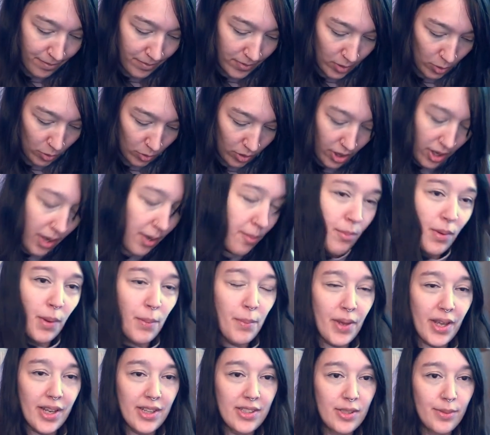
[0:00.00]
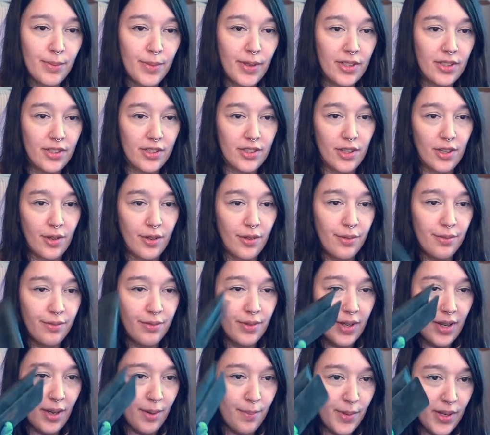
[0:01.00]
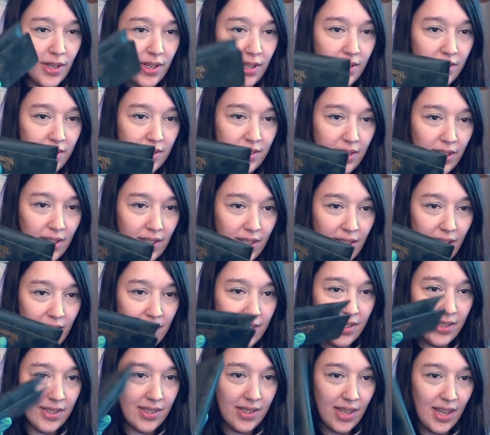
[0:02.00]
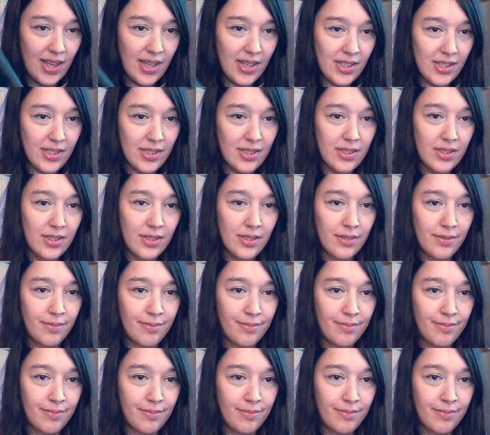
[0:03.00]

Oh god, my bag's a mess. So, we got my sunglasses case.